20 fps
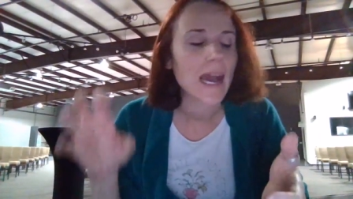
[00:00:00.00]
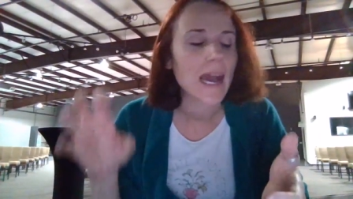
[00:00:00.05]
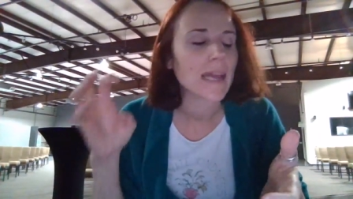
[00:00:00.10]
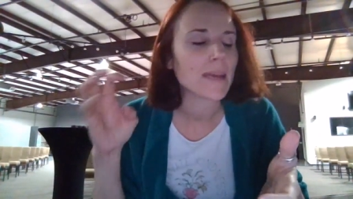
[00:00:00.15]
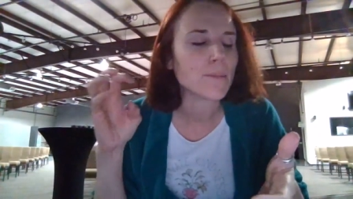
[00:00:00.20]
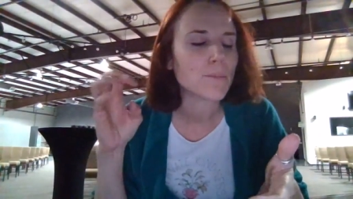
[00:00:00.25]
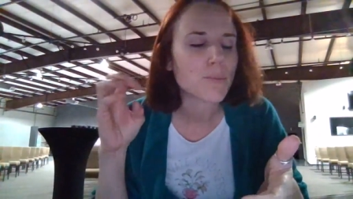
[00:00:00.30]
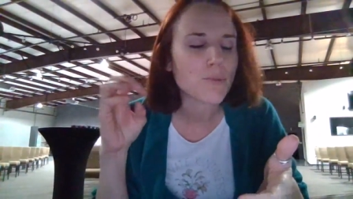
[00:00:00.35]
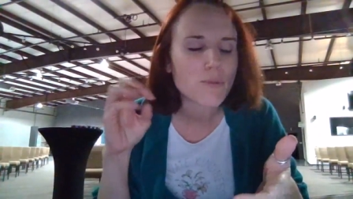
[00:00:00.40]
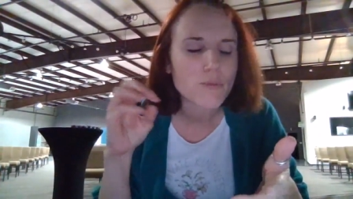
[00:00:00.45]
I
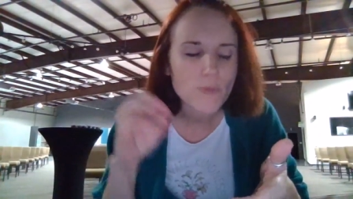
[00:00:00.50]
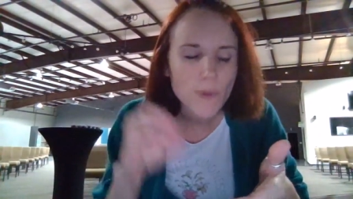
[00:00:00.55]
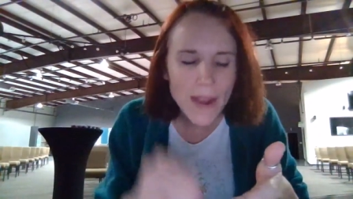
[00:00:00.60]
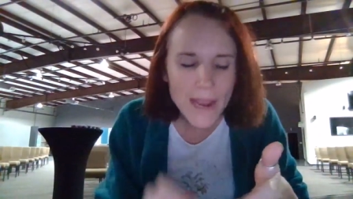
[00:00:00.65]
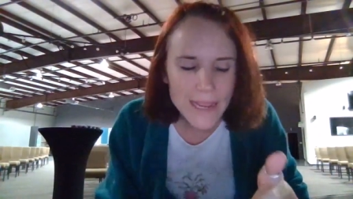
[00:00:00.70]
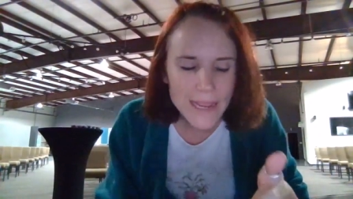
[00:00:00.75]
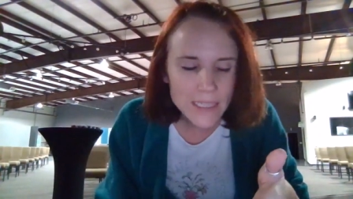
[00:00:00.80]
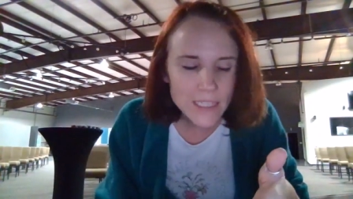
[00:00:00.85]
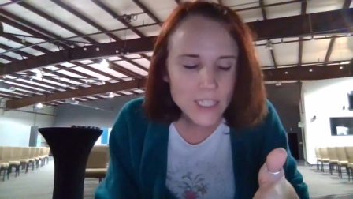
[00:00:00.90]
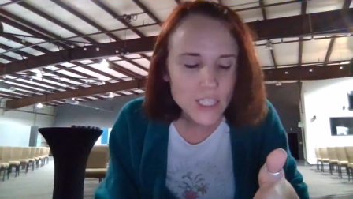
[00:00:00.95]
am
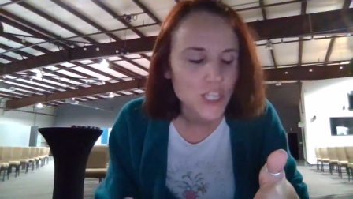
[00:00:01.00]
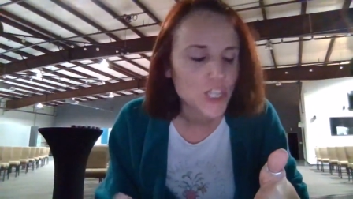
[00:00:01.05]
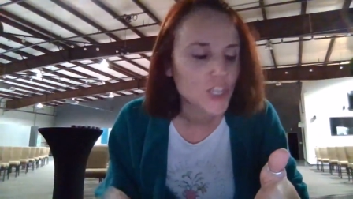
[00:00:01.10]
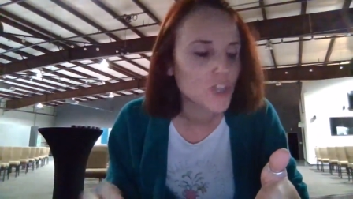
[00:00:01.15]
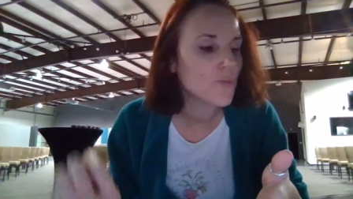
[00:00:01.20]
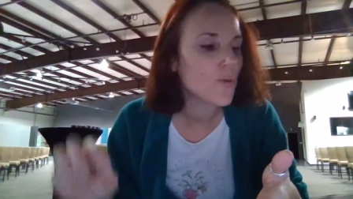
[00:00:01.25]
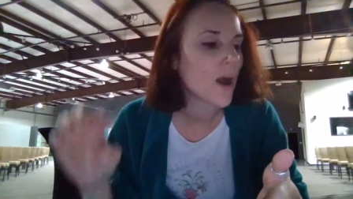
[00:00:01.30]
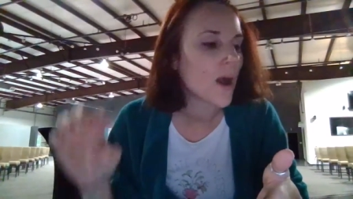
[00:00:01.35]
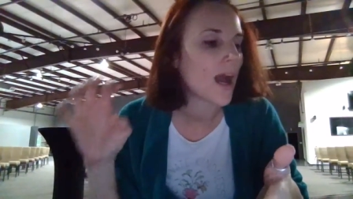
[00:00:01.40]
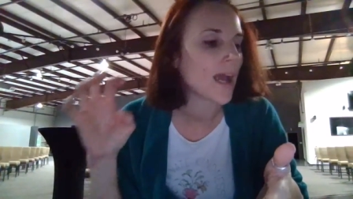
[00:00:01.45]
praying to
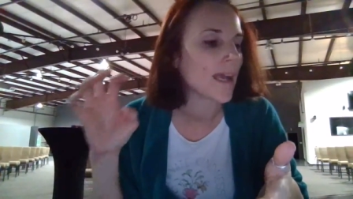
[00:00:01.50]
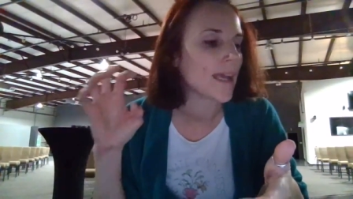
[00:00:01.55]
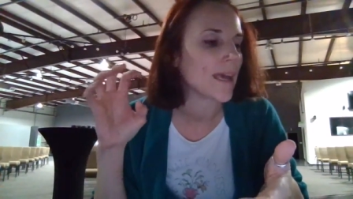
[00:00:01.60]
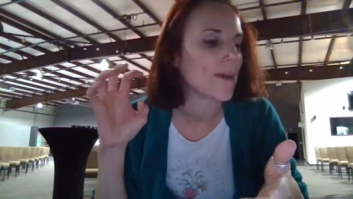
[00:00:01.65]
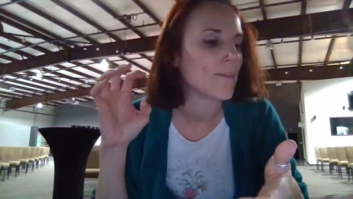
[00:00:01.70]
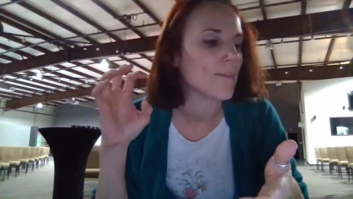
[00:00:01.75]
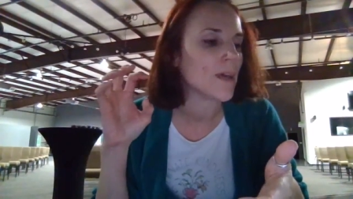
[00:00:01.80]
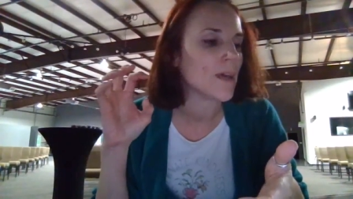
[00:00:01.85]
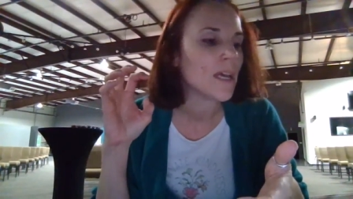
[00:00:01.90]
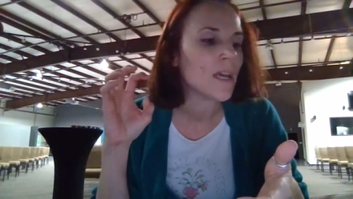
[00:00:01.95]
you. I
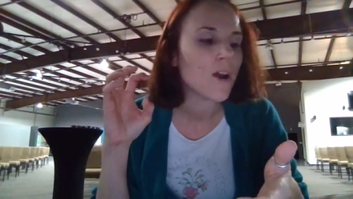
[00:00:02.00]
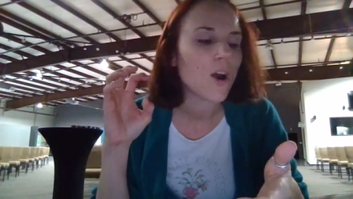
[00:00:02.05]
am